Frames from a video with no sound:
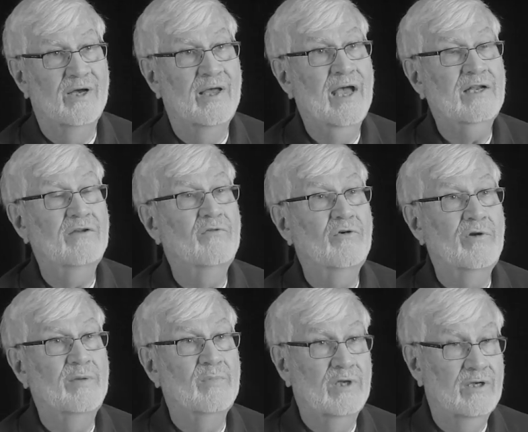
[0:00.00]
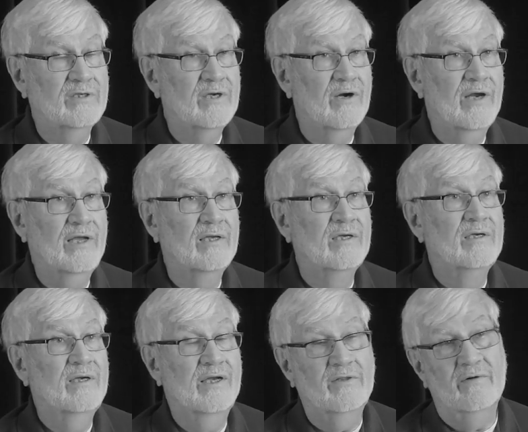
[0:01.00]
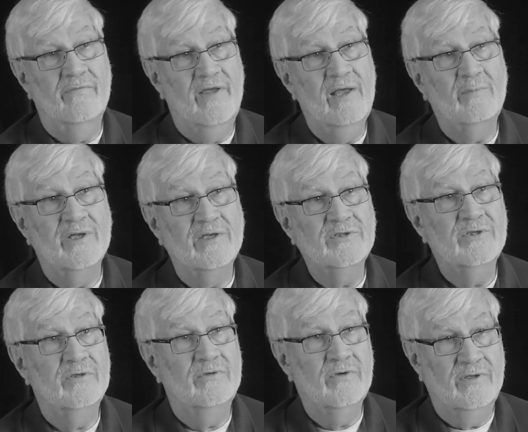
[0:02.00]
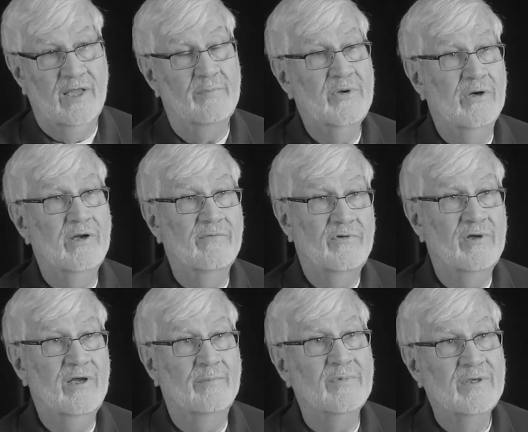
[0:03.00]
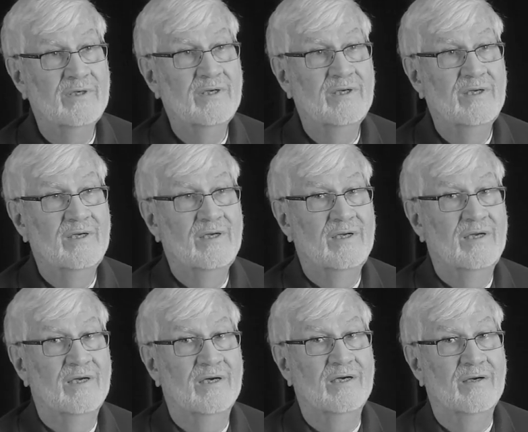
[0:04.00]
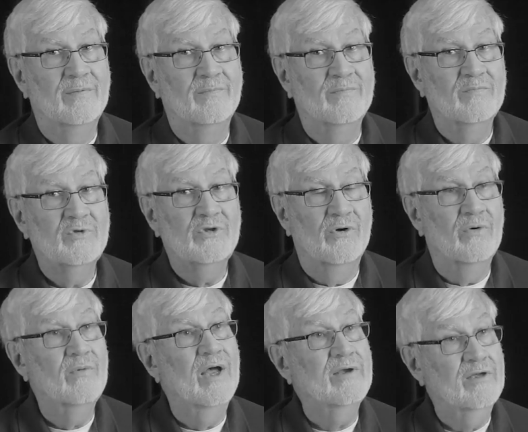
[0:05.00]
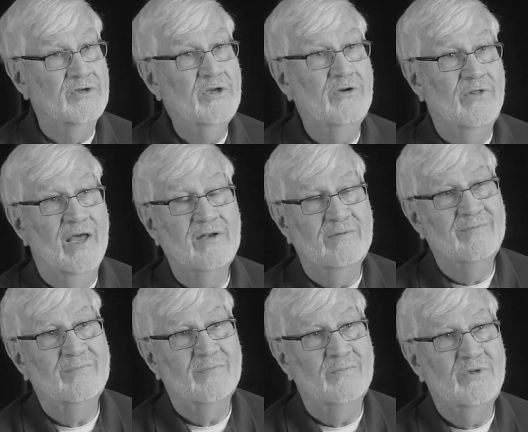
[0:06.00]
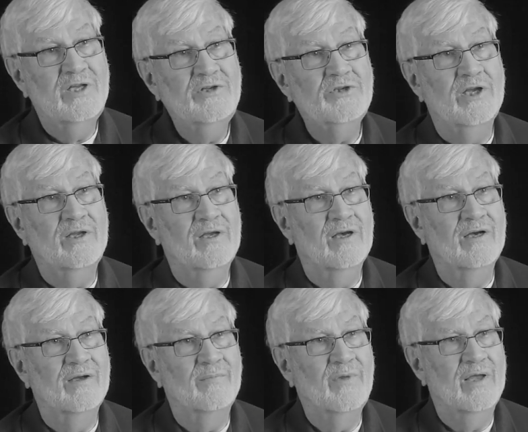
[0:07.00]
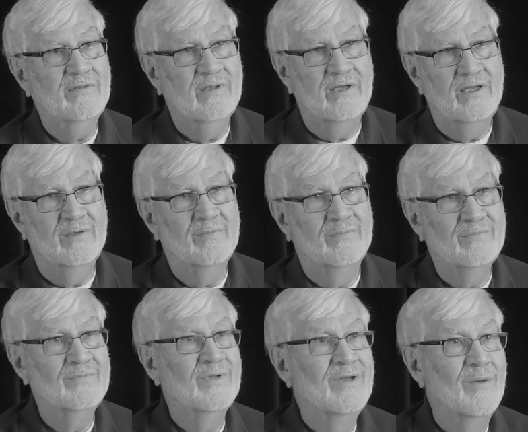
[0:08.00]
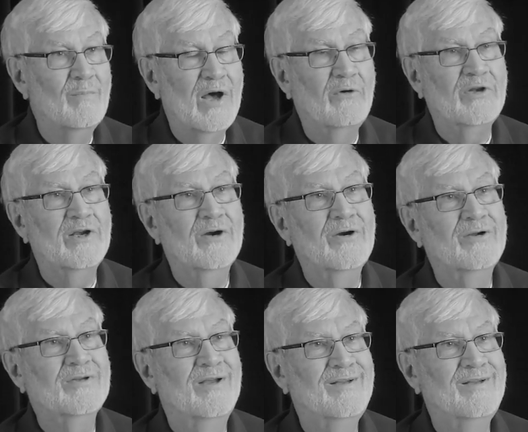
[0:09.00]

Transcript: active duty military and their families during that period of time. So I continued that teaching at the Mountaineer